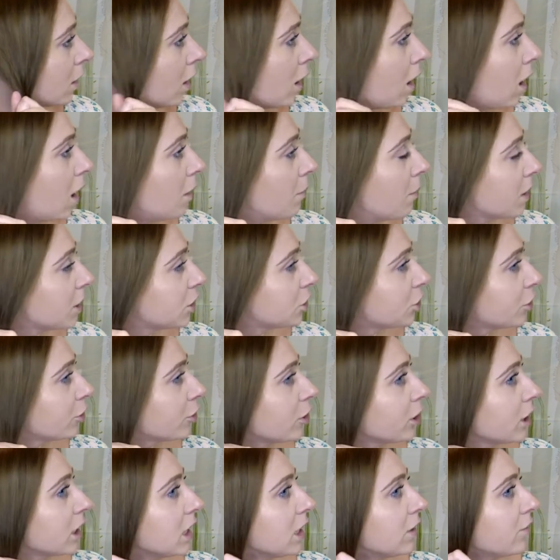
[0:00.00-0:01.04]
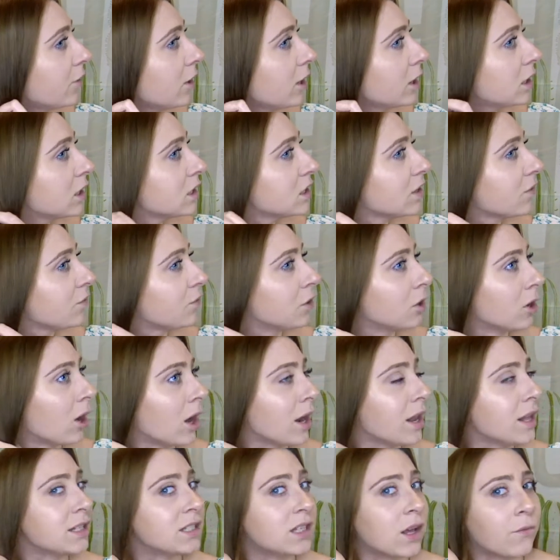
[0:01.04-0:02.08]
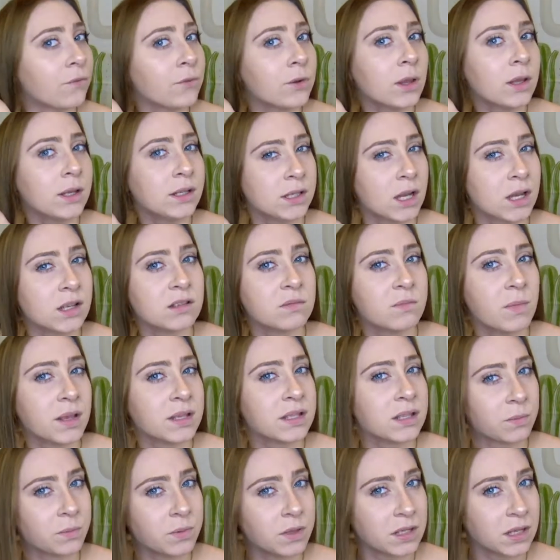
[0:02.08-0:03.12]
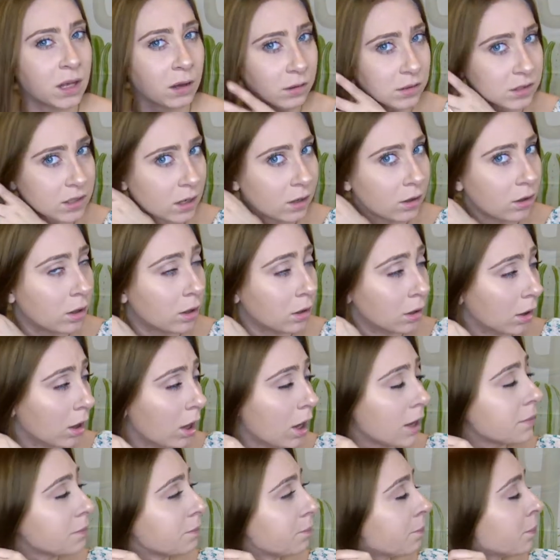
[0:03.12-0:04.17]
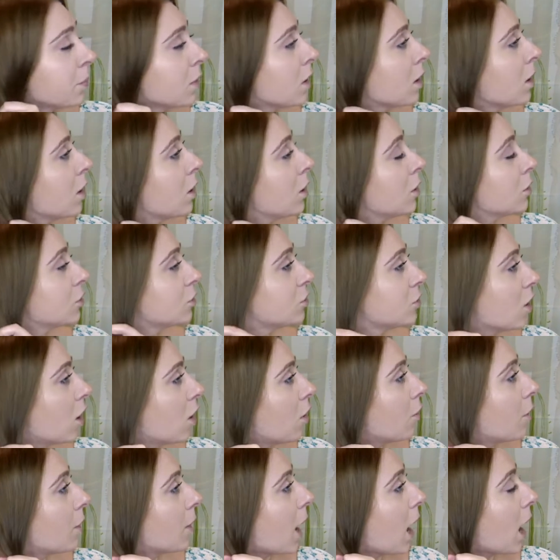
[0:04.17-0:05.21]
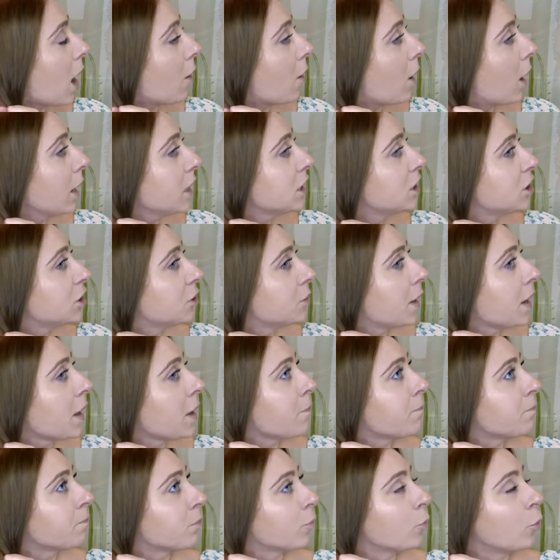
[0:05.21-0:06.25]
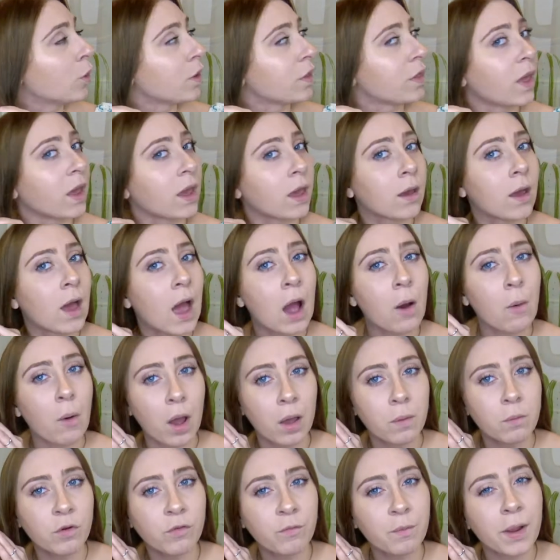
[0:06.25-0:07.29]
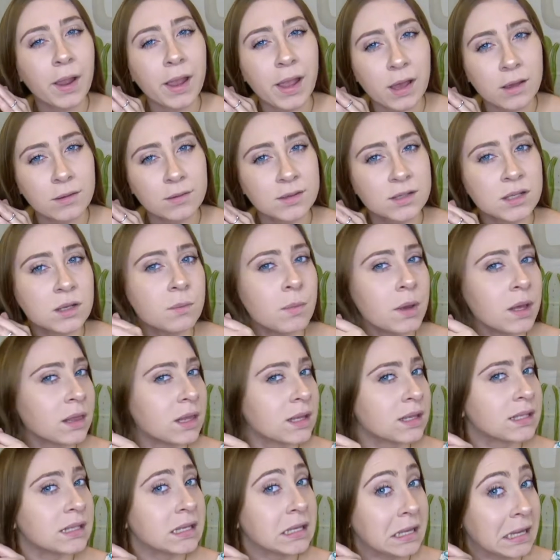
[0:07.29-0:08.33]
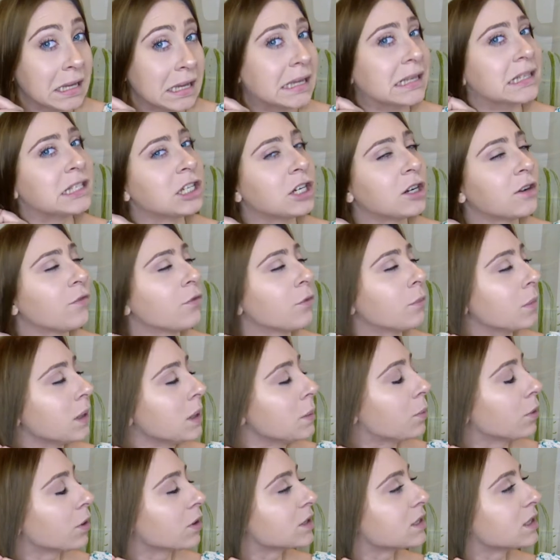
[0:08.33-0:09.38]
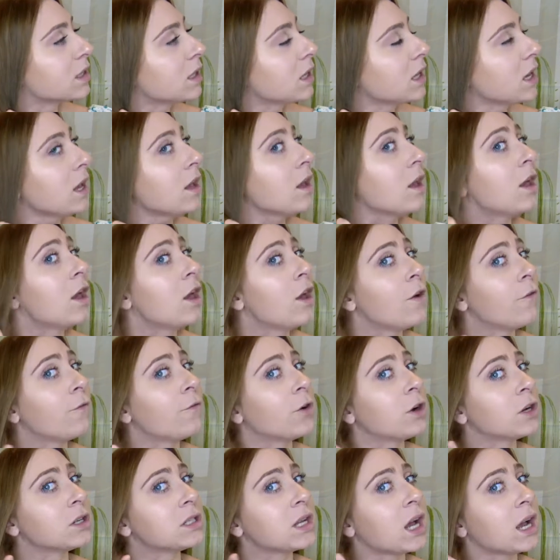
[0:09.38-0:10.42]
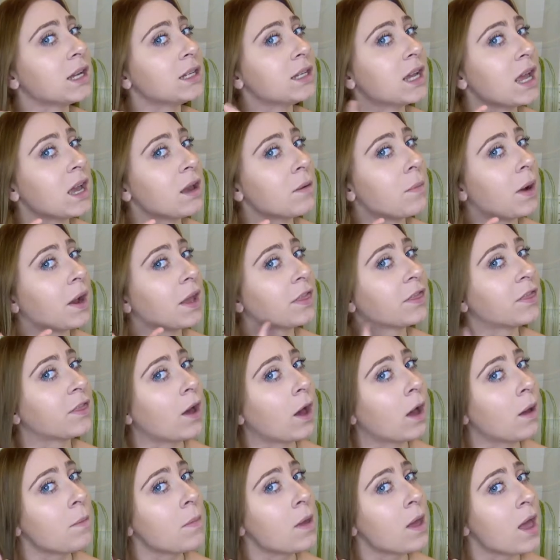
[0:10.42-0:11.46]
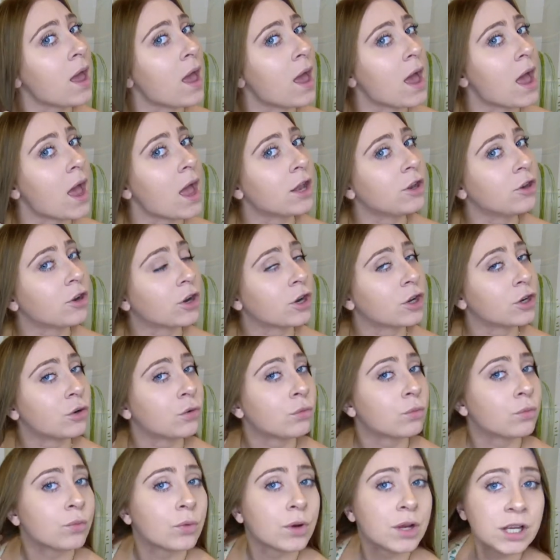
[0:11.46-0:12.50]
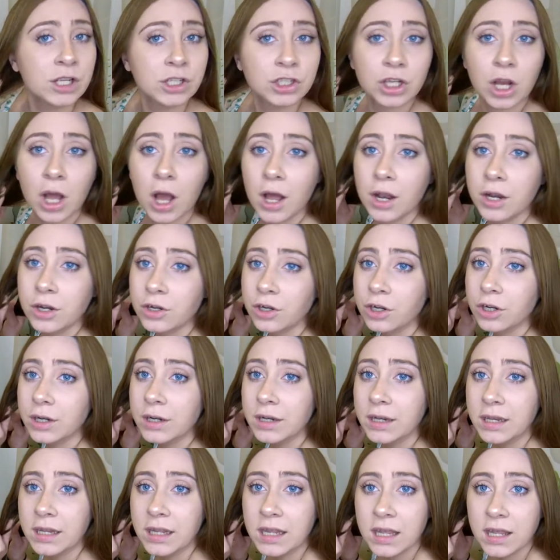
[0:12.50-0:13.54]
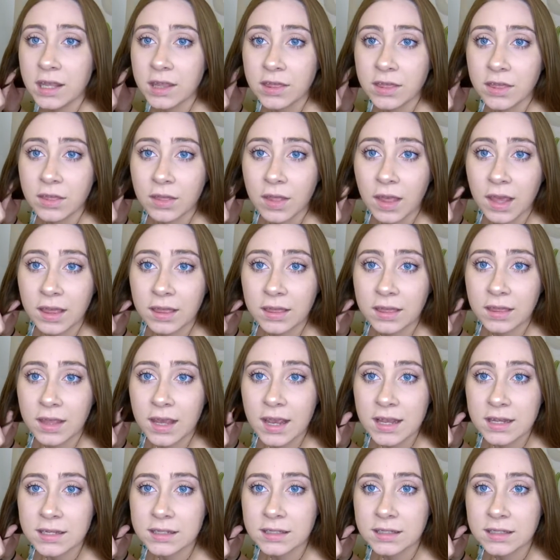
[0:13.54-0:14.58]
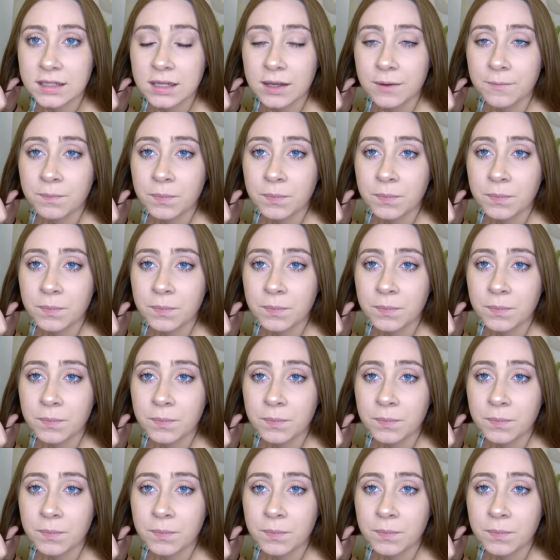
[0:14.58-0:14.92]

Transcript: Um, make sure they're even because if not, it definitely does mess up this hairstyle a lot. So, how I do it with like how I move my hands to make this easier for me personally, first I take my thumb and you're going to reach underneath like this,